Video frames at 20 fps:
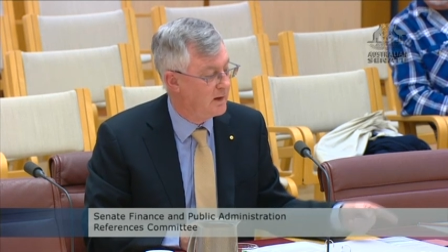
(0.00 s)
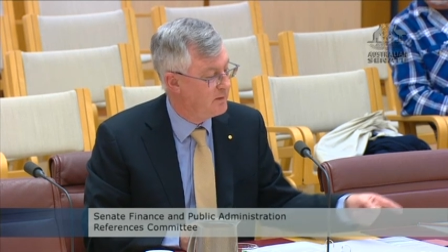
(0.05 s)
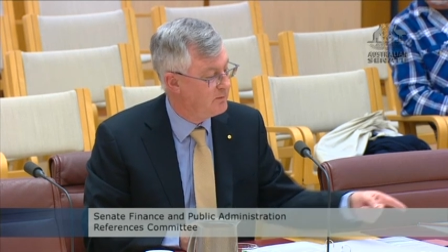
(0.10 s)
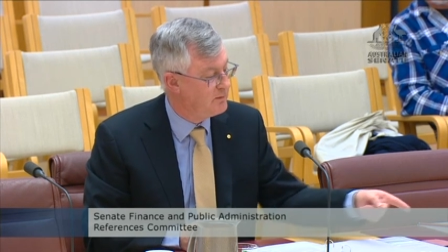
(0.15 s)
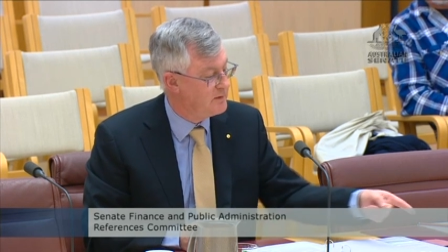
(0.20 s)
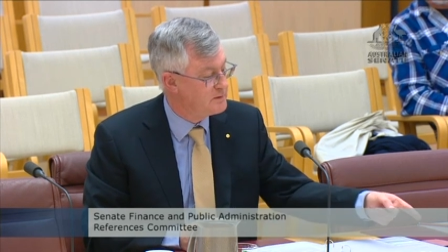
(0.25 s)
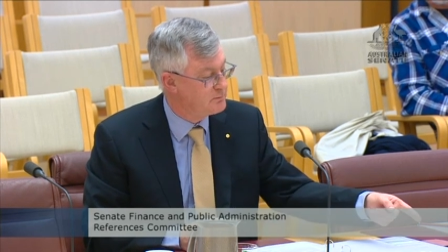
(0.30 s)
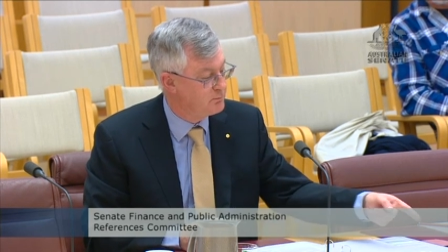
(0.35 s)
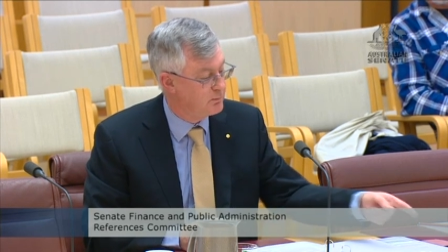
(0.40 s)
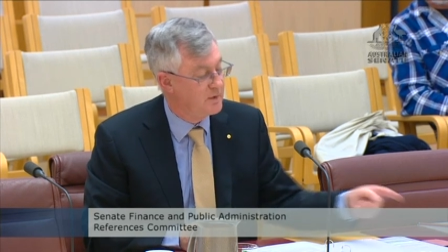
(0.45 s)
If
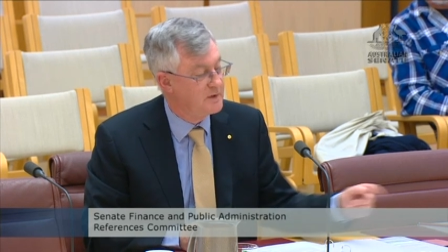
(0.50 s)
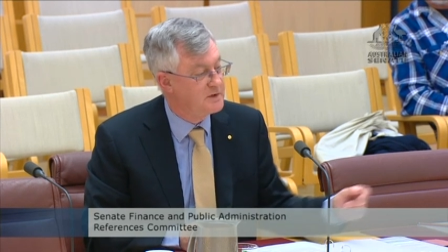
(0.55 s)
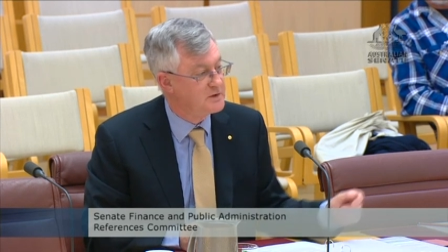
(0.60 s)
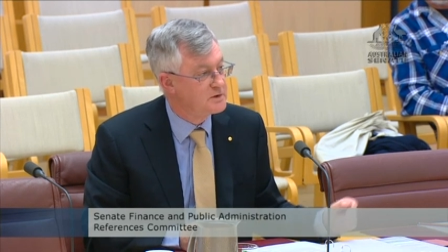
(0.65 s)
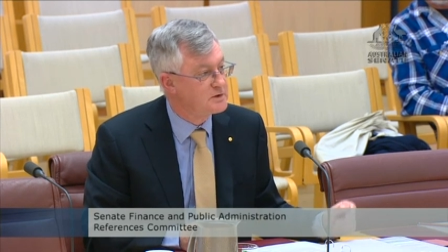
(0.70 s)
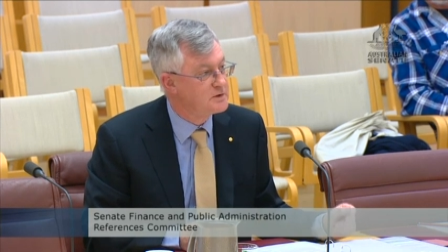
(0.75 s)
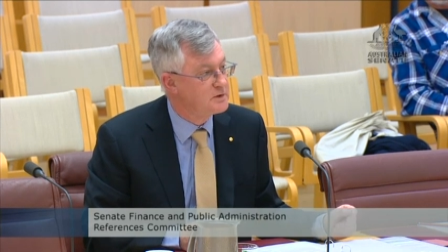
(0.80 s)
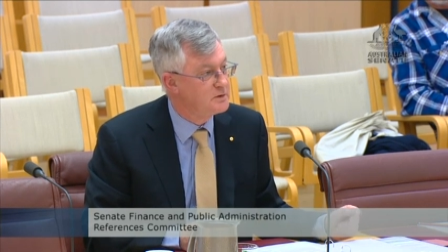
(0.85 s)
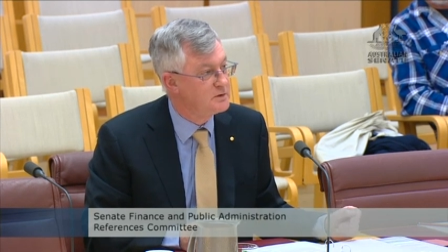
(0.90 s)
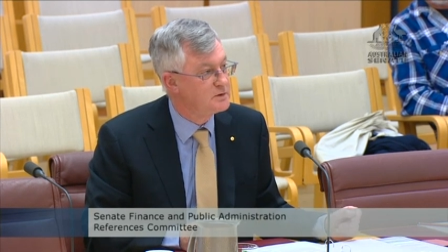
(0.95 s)
he's
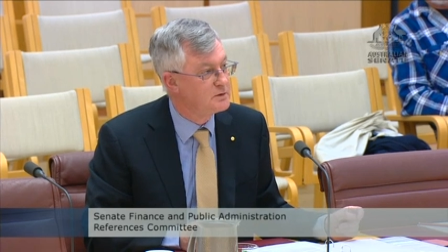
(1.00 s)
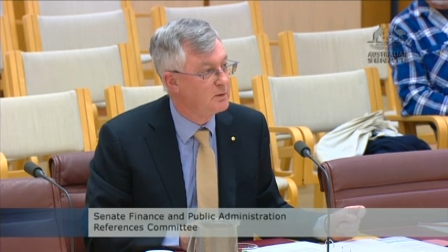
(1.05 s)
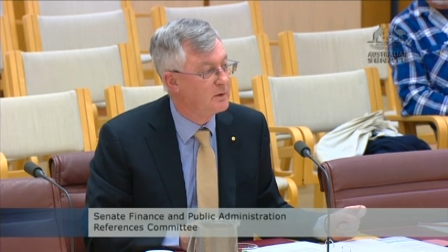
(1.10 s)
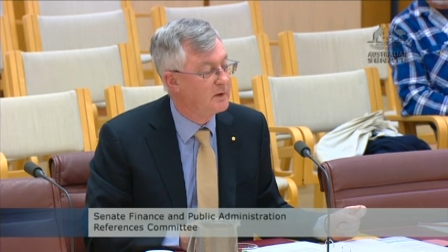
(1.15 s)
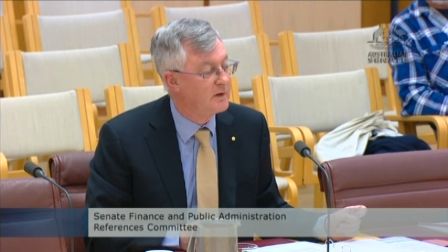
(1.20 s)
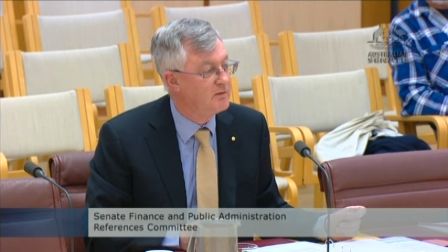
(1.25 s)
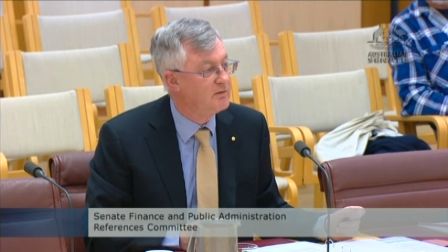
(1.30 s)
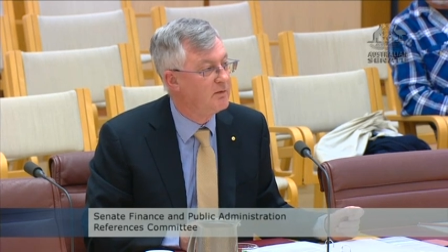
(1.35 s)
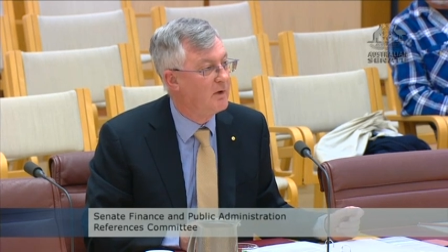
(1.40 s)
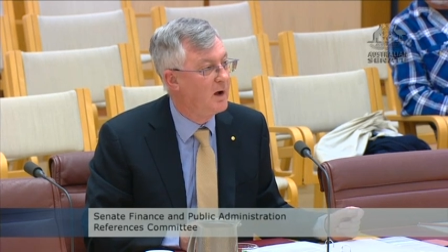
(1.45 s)
breached
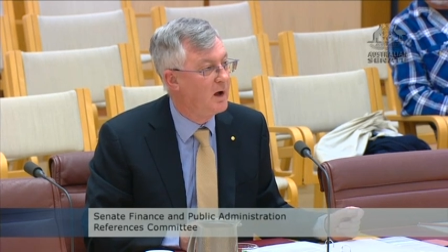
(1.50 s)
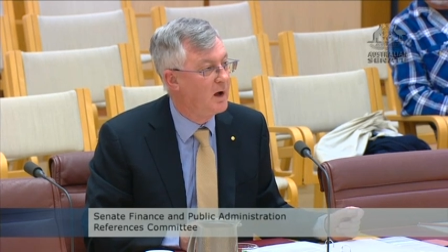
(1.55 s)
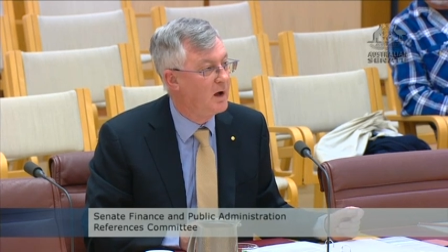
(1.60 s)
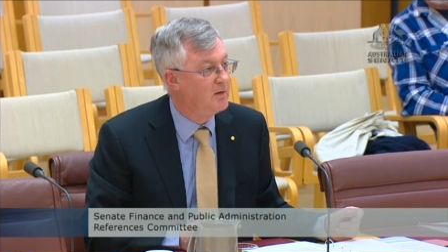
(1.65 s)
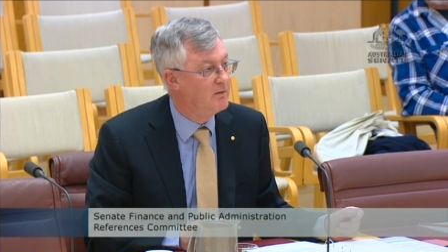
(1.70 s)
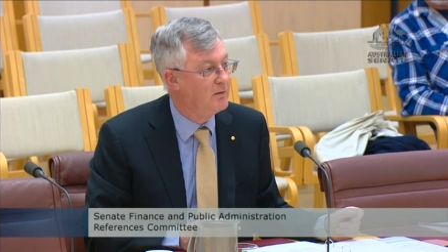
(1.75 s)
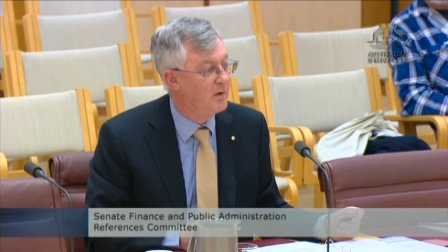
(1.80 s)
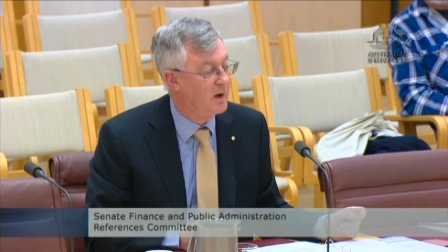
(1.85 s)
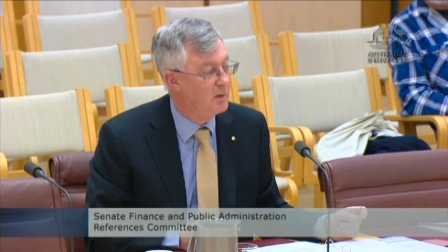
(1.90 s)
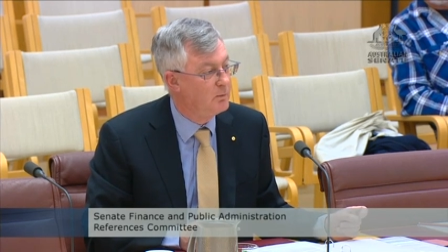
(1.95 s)

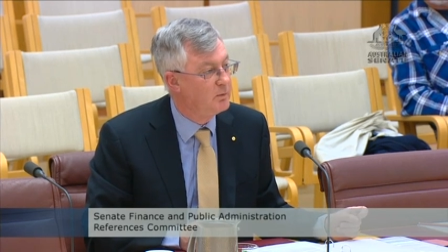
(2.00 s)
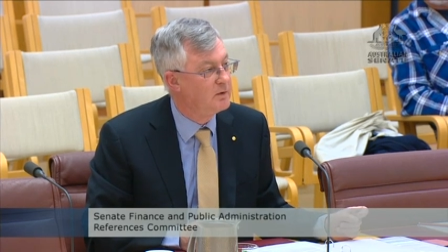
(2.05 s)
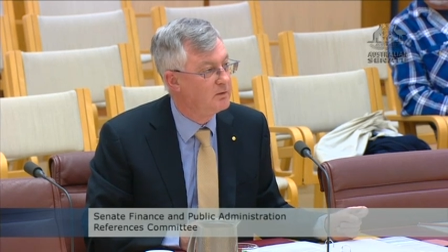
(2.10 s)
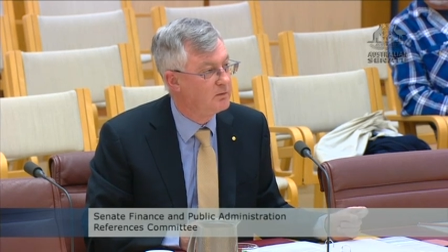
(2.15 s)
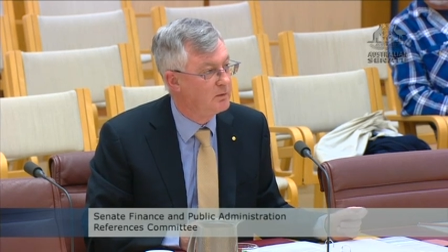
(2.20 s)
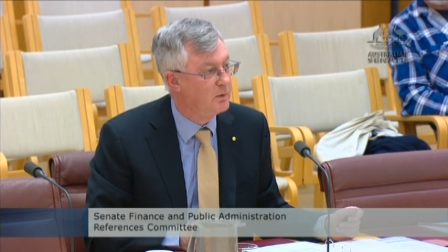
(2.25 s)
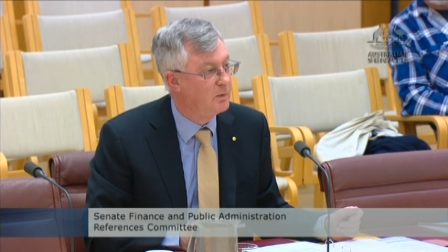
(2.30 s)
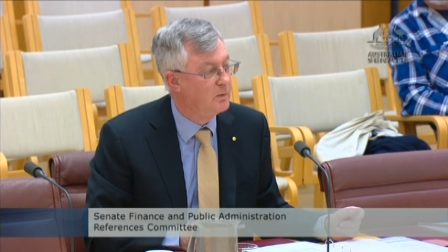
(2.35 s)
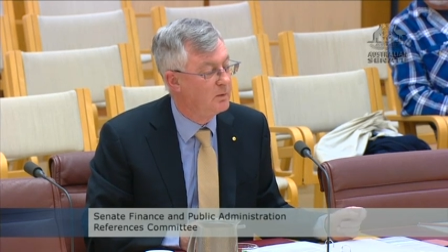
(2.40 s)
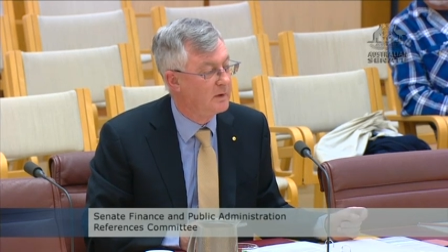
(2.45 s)
225, I would
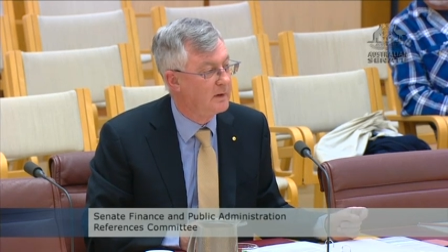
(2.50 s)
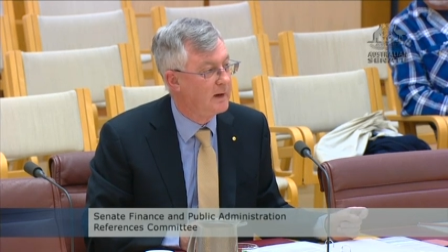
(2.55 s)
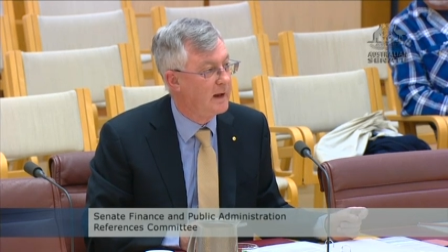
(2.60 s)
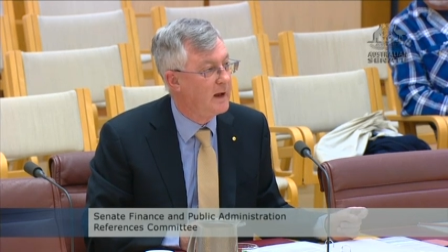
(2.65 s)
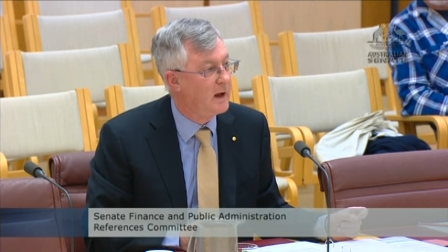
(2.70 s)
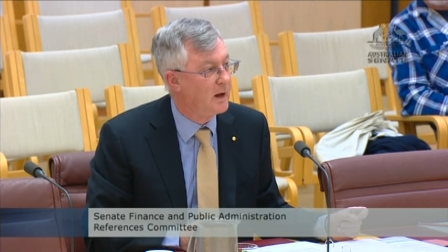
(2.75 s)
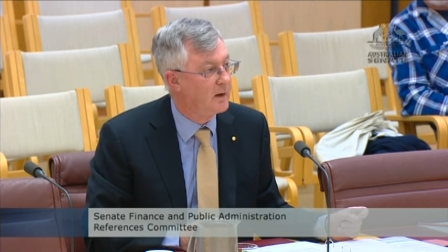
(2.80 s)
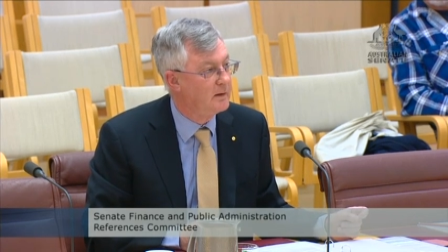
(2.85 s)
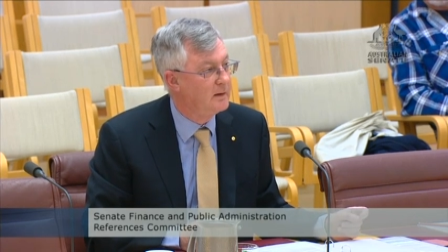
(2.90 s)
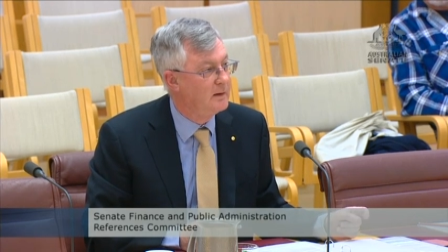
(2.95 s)
have called it
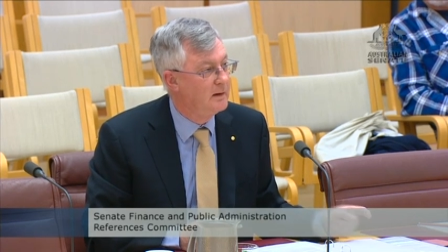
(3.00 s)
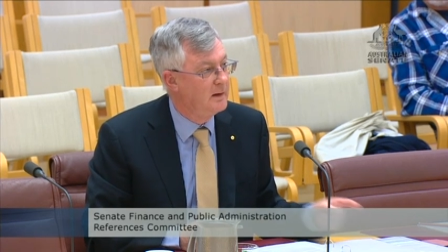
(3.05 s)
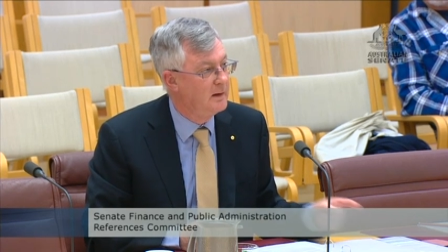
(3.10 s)
out.